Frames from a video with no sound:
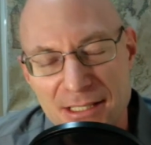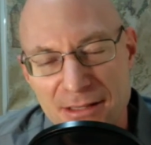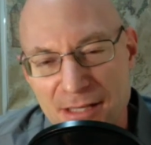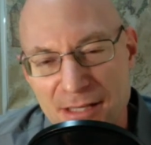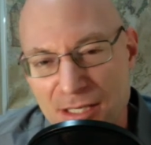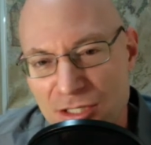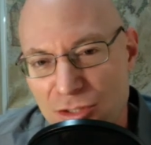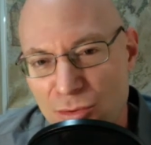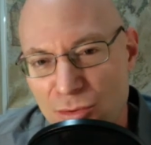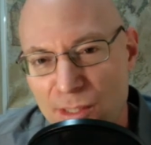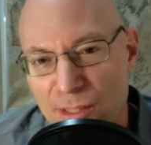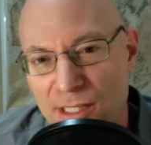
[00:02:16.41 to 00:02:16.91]

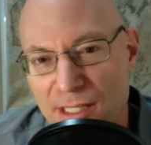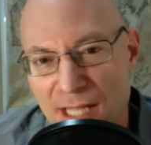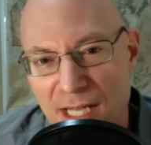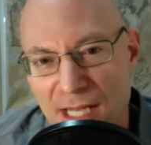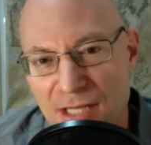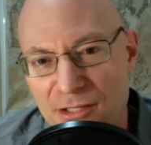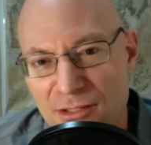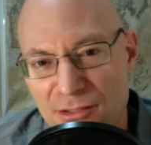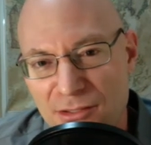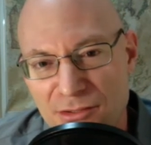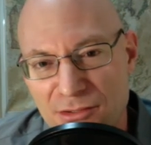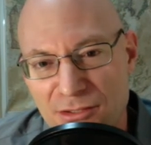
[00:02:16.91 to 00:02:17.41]
these three
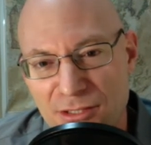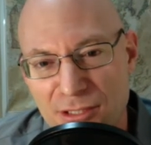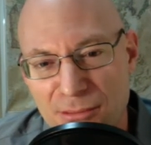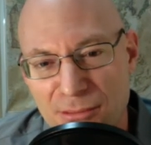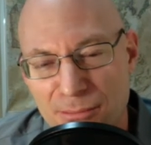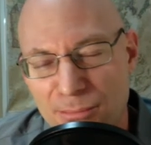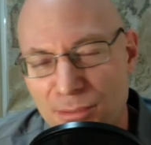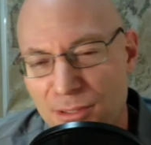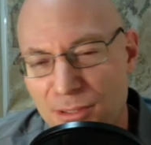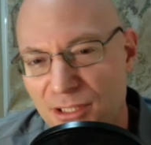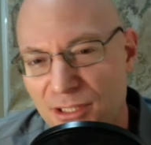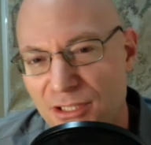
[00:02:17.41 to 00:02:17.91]
nations
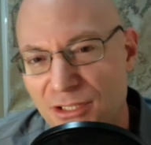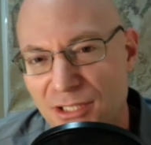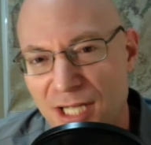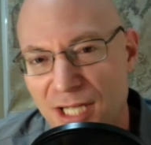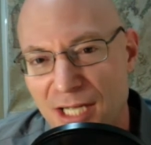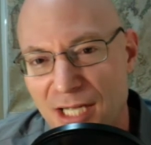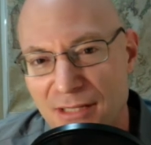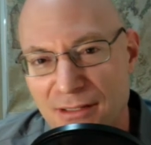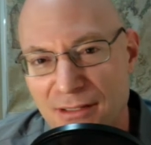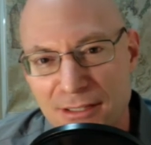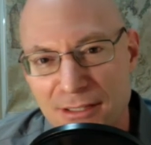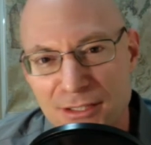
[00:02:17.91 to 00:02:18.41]
can put
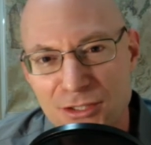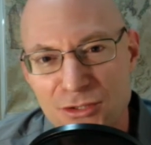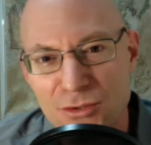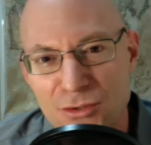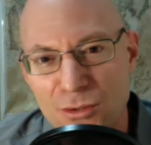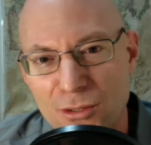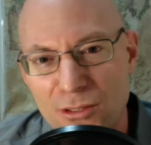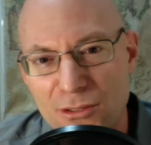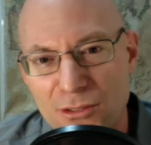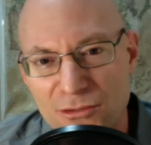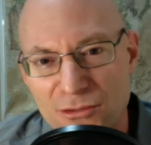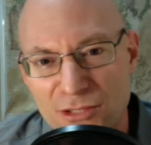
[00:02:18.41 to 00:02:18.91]
aside their
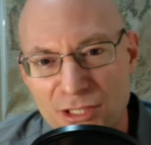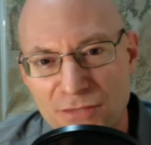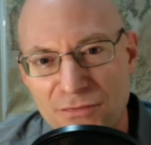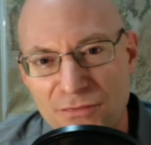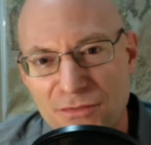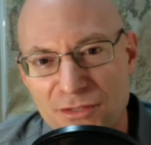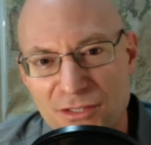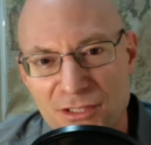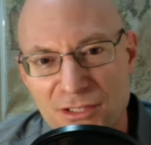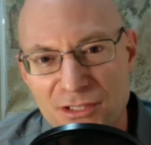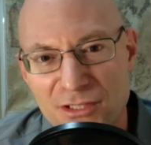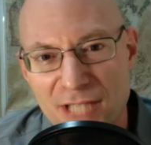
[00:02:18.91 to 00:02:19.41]
historical
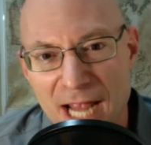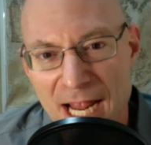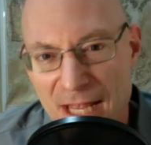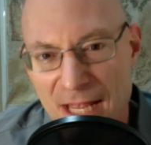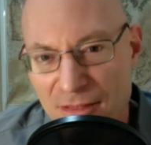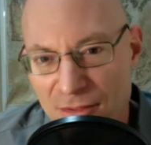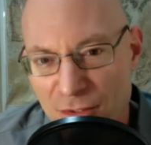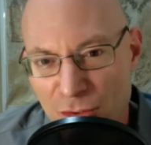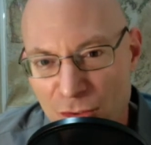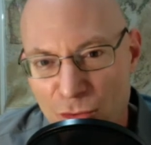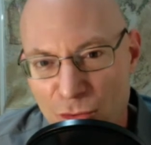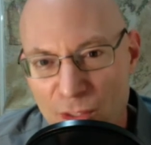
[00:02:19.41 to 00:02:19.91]
differences and
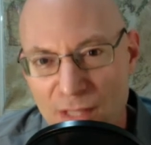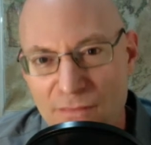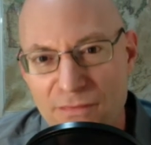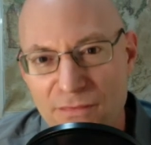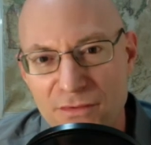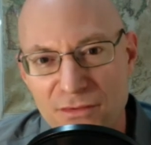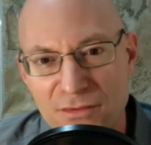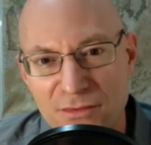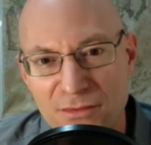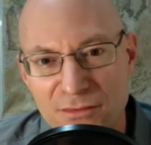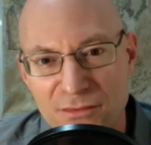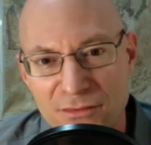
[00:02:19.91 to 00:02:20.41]
their
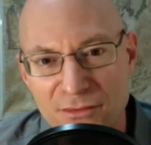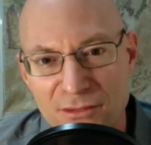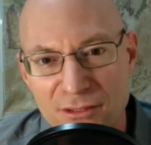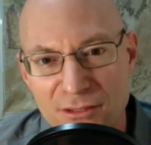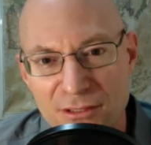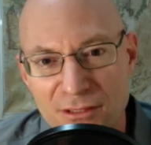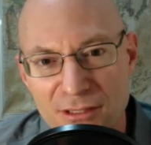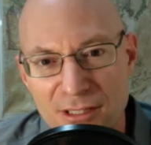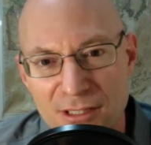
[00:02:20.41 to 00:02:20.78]
grievances